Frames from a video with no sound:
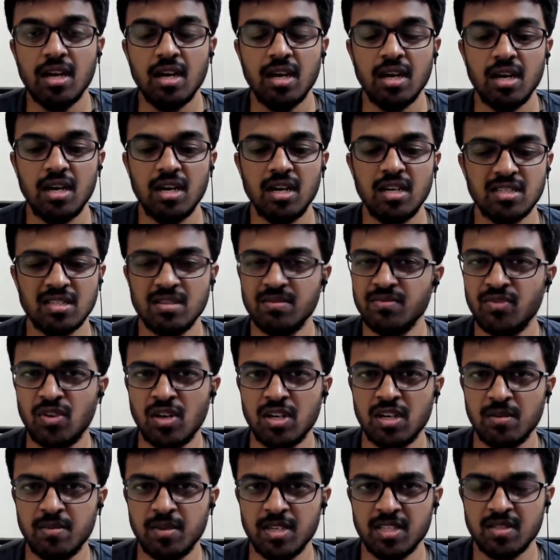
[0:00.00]
some
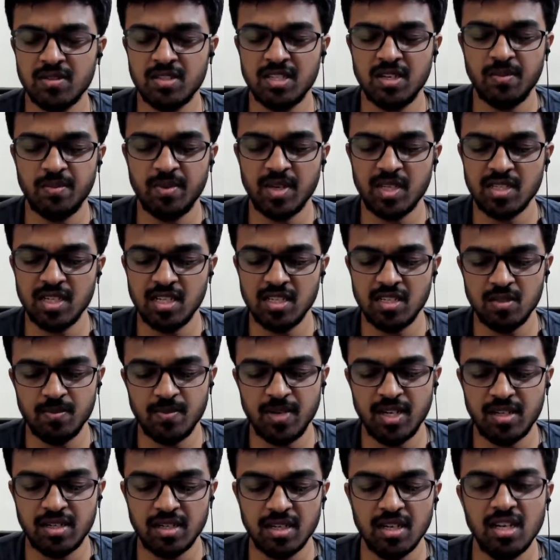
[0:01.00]
$40 shipping charges.
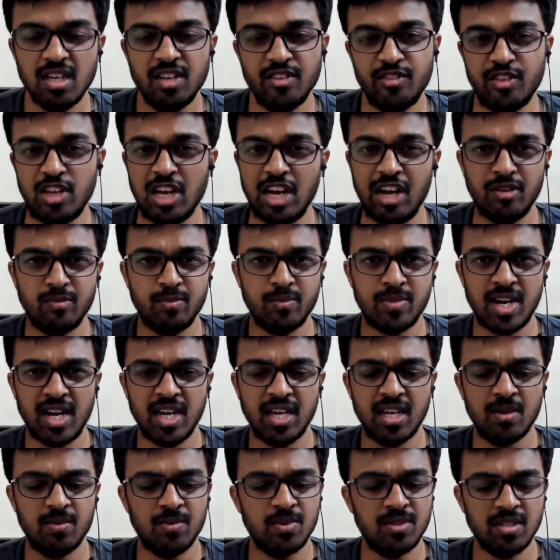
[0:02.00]
But if you have
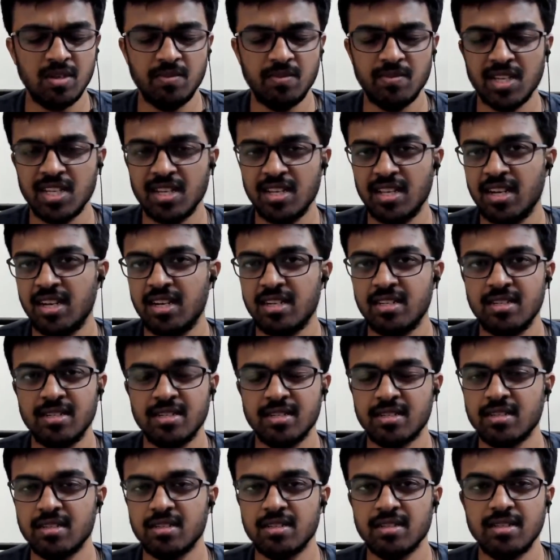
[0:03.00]
Prime or something like that,
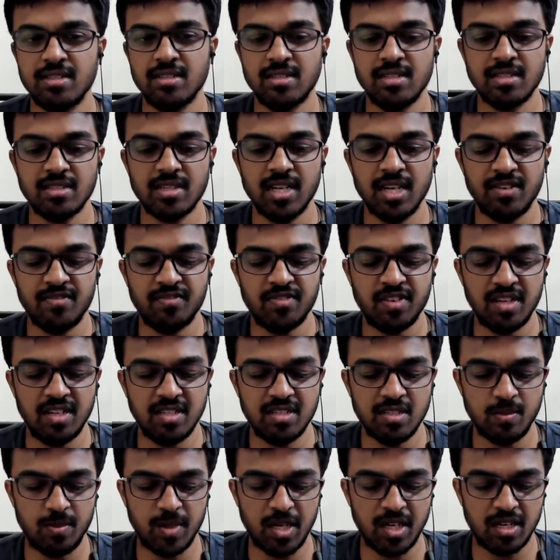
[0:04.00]
just get free
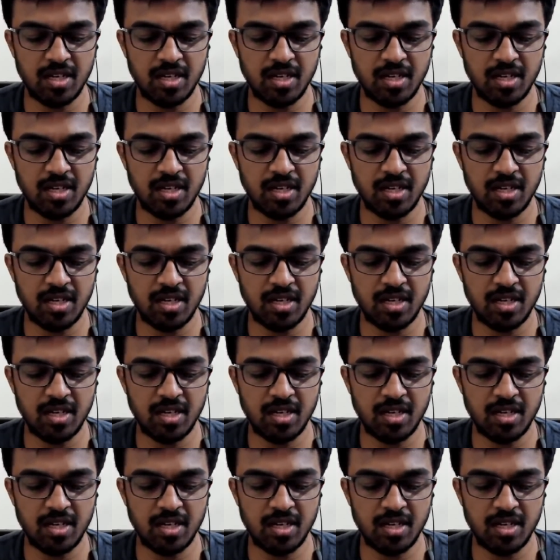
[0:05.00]
shipping.